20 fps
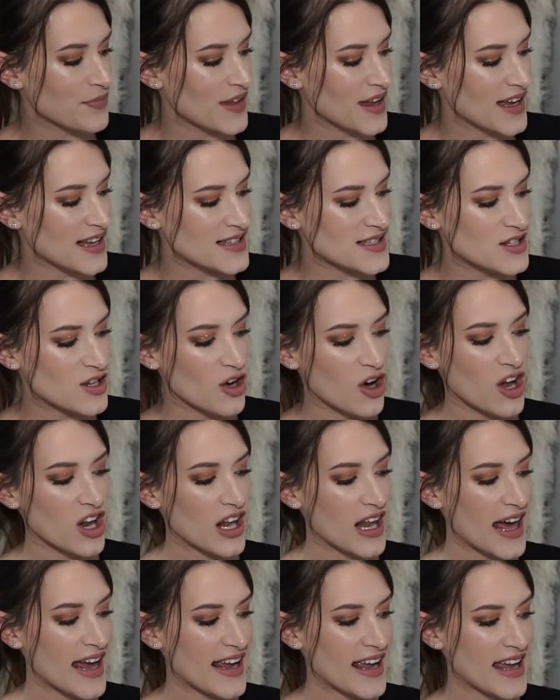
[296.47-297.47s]
It's got
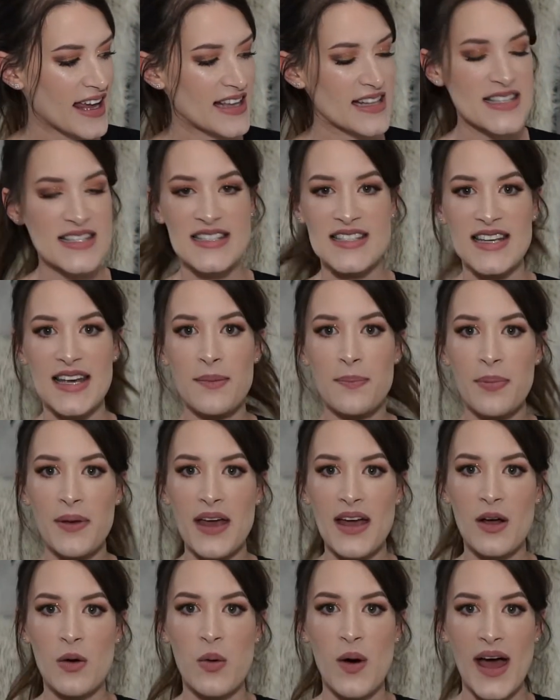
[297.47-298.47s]
a dip,
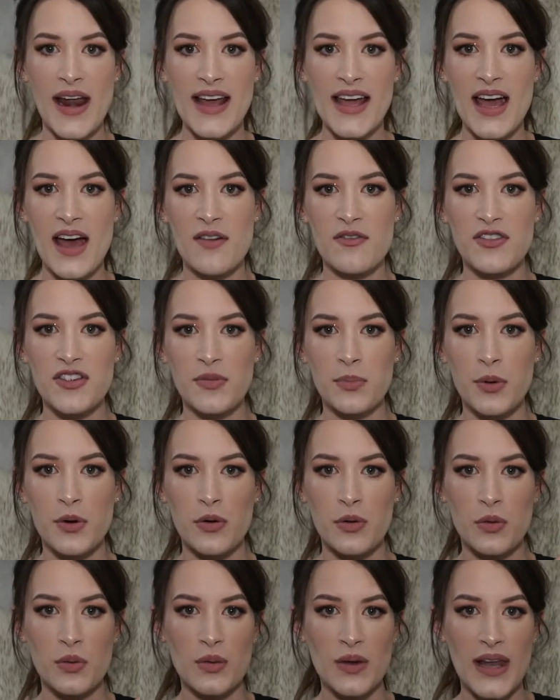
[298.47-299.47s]
quite a
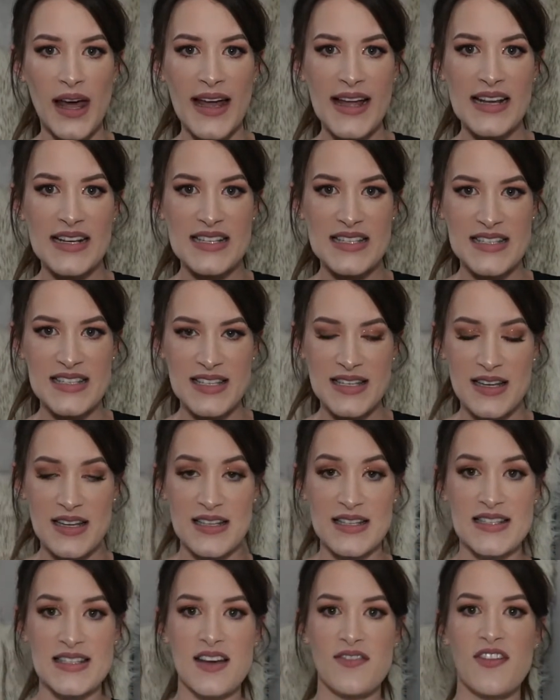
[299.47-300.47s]
comfortable
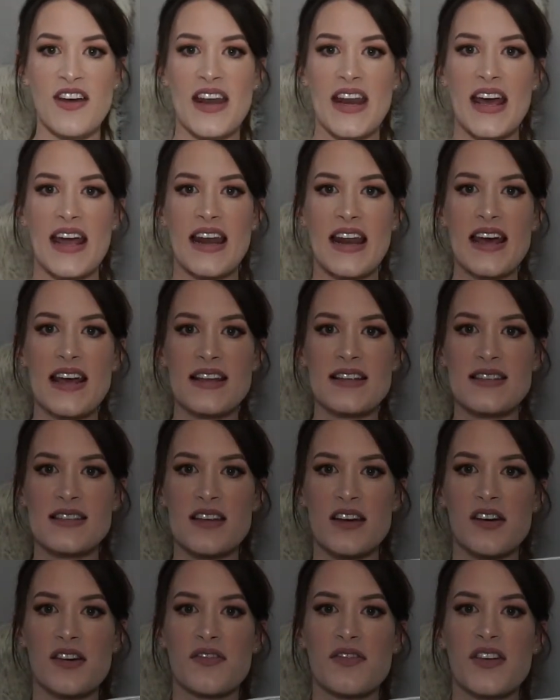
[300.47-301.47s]
divot in it,
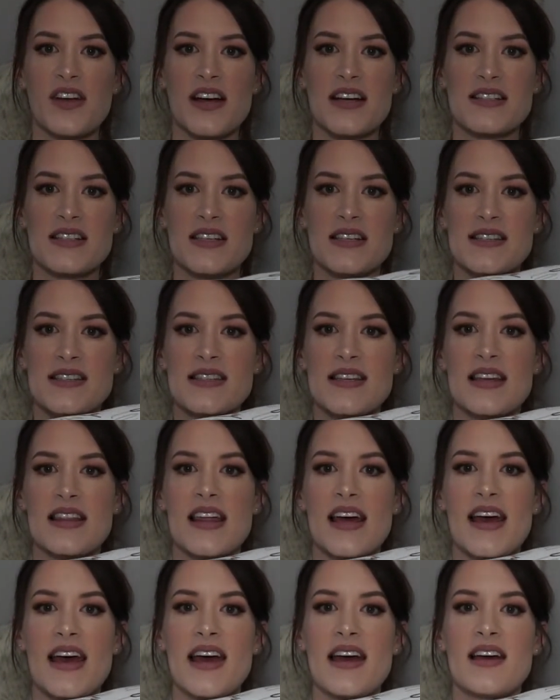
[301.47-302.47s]
so if you guys can see
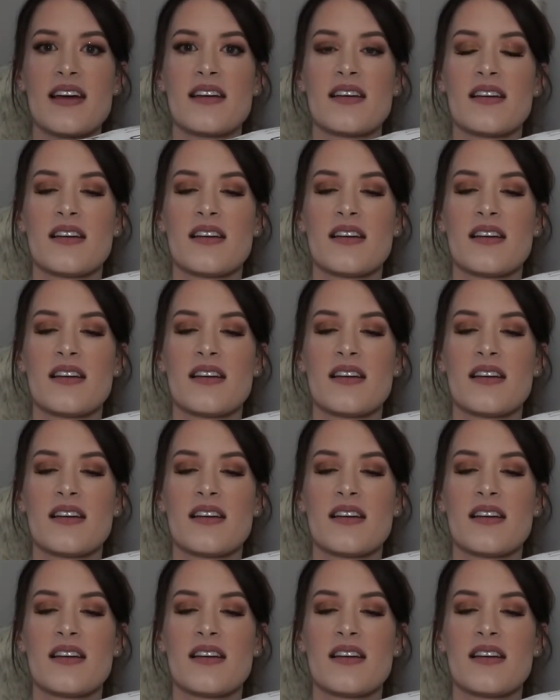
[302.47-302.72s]
that.